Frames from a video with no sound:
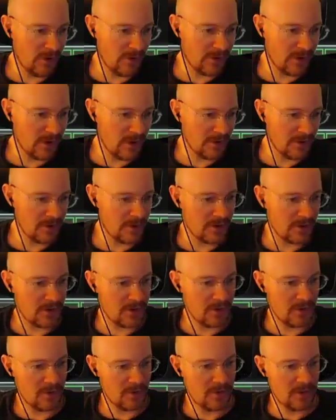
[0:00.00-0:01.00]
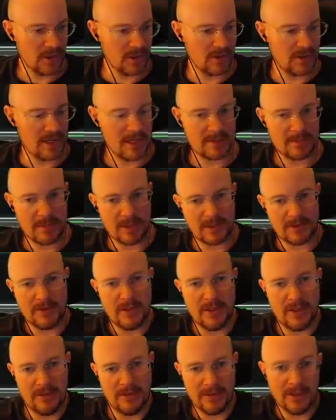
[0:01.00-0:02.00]
over under tuned either aspect or
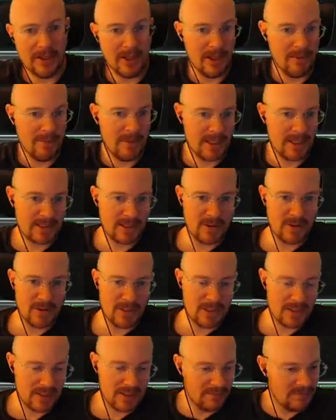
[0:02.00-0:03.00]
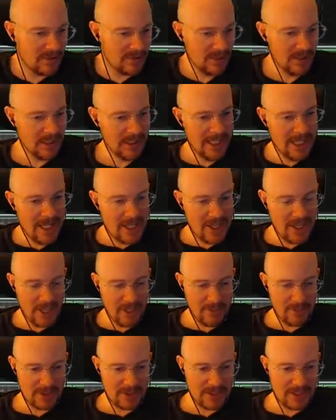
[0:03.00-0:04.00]
not. Well, yeah, that's always the
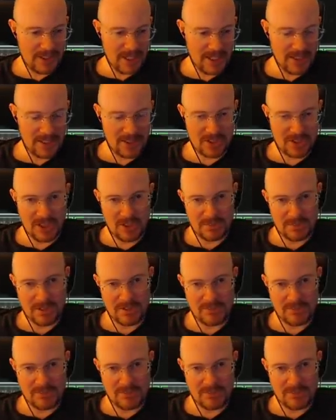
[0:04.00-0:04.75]
thing with designing ships